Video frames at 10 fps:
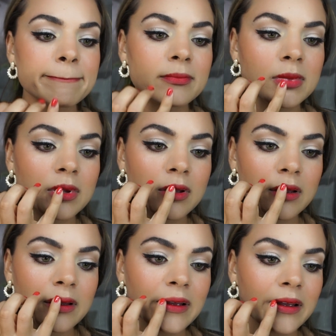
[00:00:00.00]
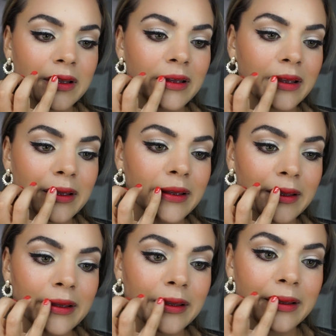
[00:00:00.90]
If red's not your thing,
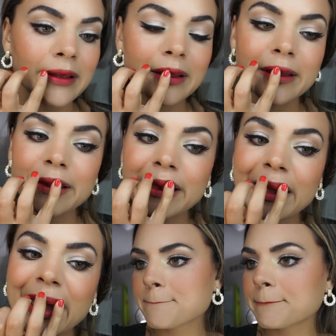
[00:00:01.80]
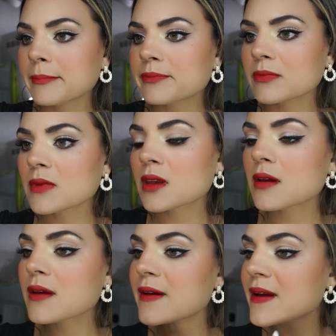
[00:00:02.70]
feel free to use any color you
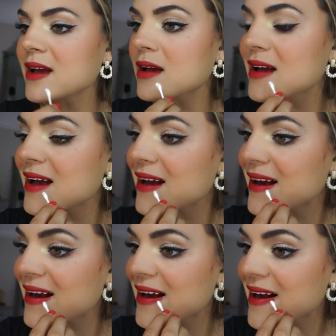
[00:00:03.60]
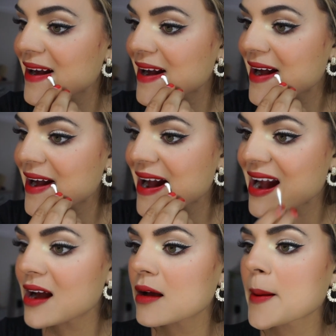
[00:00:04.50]
want, but I'm just trying to
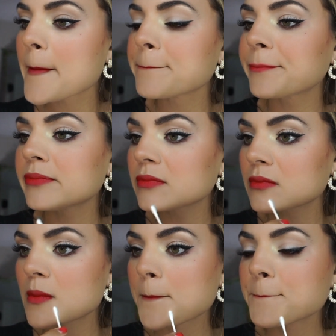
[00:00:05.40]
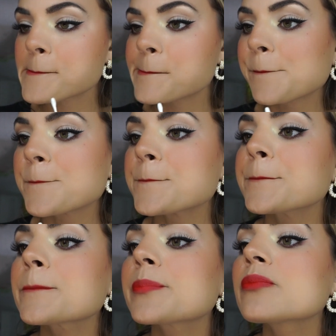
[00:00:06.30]
get in the holiday spirit
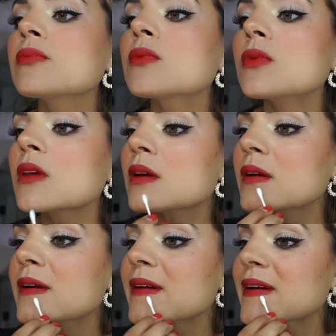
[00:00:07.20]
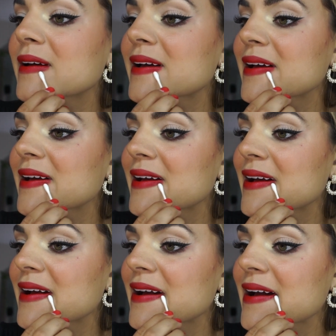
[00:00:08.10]
here. And then I'm just picking up a Q-tip
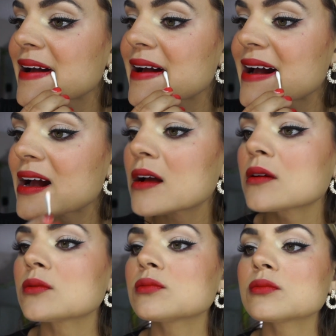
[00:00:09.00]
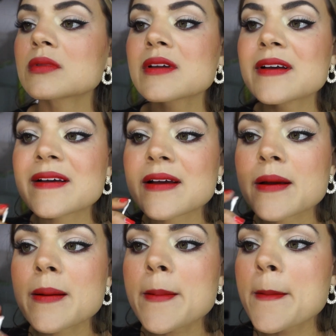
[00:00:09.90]
to make sure that everything is
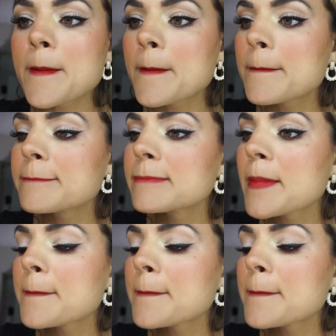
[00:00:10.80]
clean.